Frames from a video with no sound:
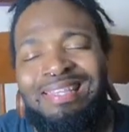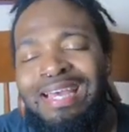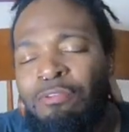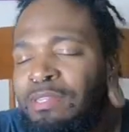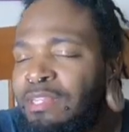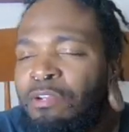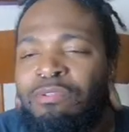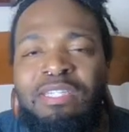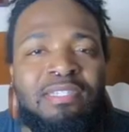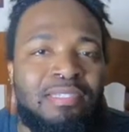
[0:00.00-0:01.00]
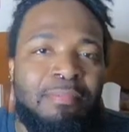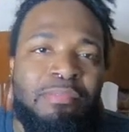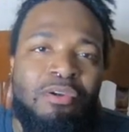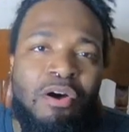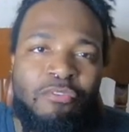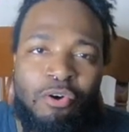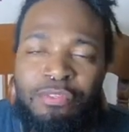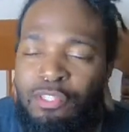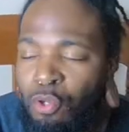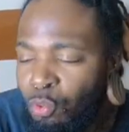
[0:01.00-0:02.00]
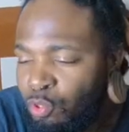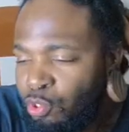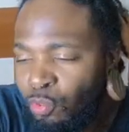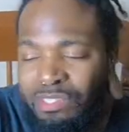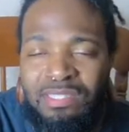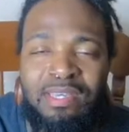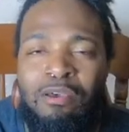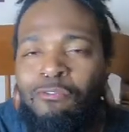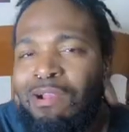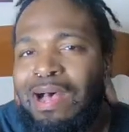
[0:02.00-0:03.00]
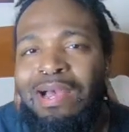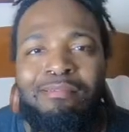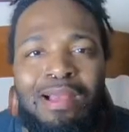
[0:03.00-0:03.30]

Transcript: that literally set me off on this whole short scale ride,